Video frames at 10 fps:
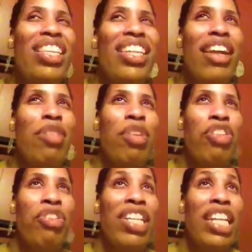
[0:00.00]
the
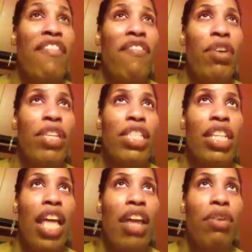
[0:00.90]
documentary didn't focus a
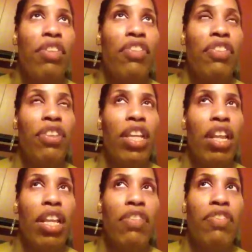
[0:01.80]
lot on,
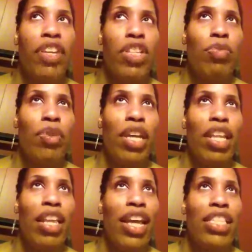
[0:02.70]
like fish,
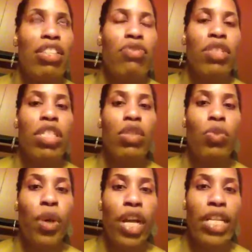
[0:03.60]
but I guess it was this
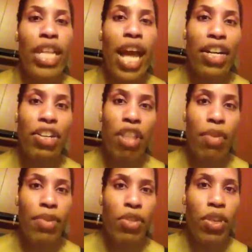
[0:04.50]
one doctor that
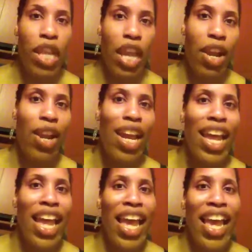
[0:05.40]
was on there,
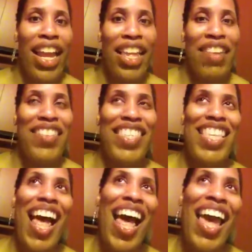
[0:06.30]
and he was
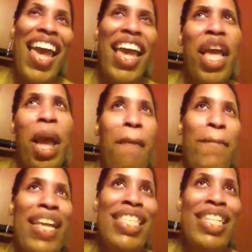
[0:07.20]
like,
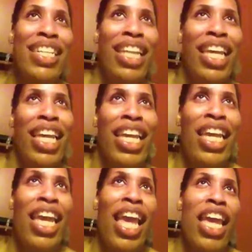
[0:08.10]

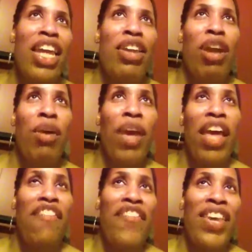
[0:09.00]
basically,
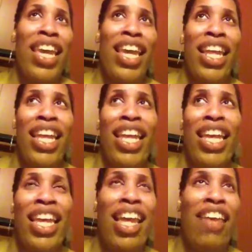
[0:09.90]
if
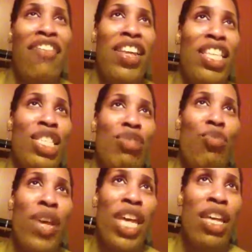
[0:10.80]
it
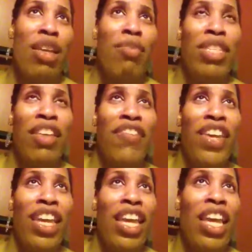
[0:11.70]
swims, if
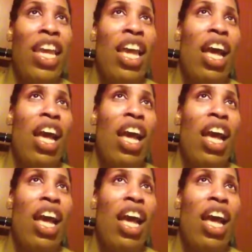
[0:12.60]
it